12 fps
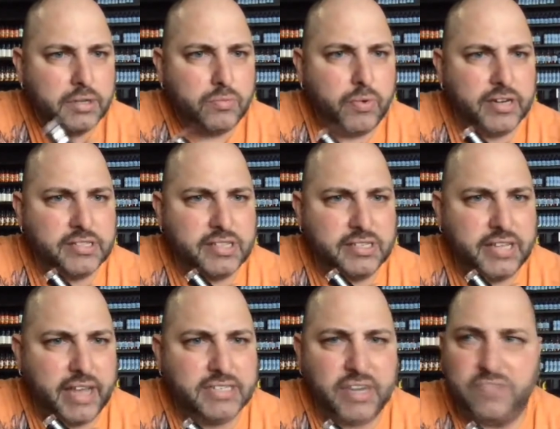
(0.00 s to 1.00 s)
Where's the
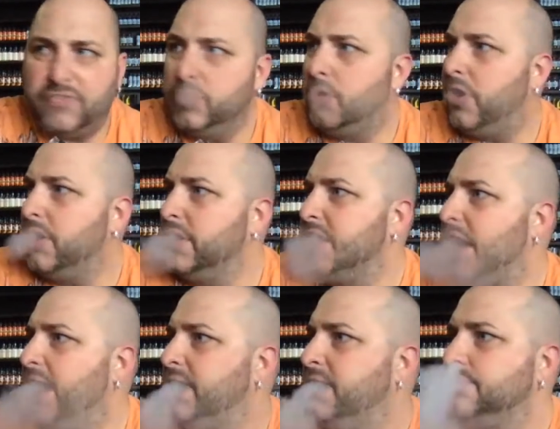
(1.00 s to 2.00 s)
deja vu
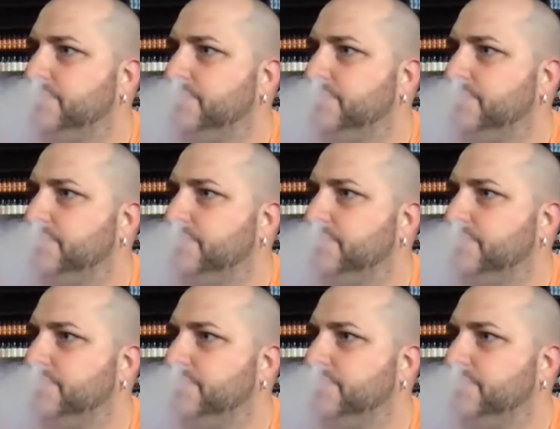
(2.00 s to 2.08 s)
RDA?